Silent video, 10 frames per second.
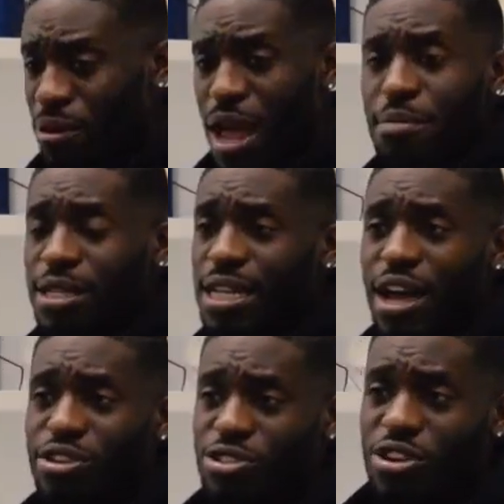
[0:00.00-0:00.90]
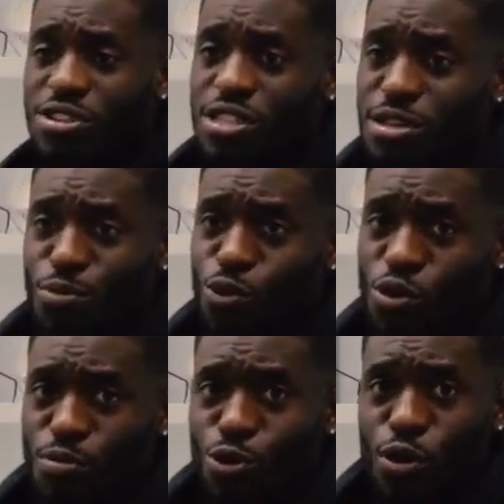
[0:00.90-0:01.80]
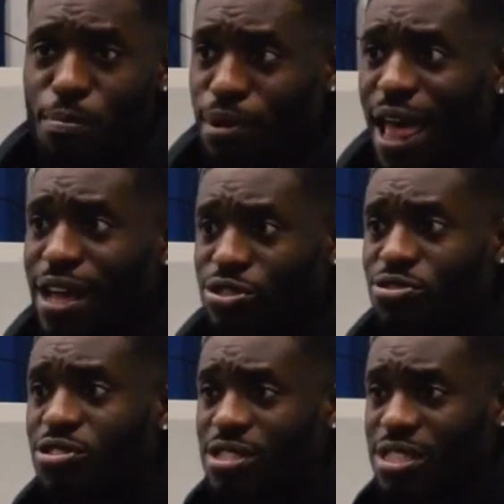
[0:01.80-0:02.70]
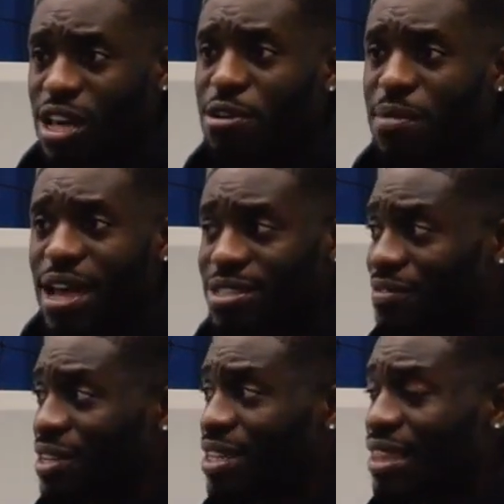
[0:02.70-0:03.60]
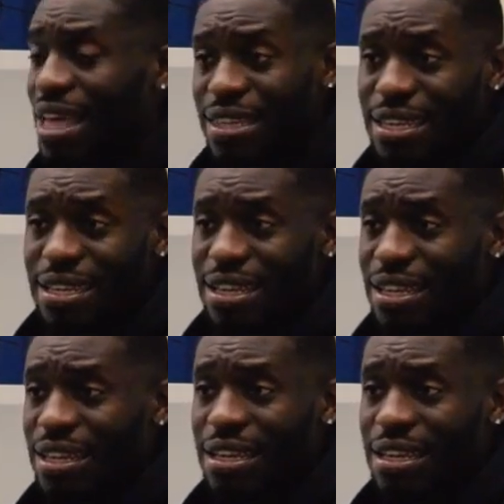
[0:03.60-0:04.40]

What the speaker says: Predominantly now you're starting to see more and more black strong center backs, even in La Liga.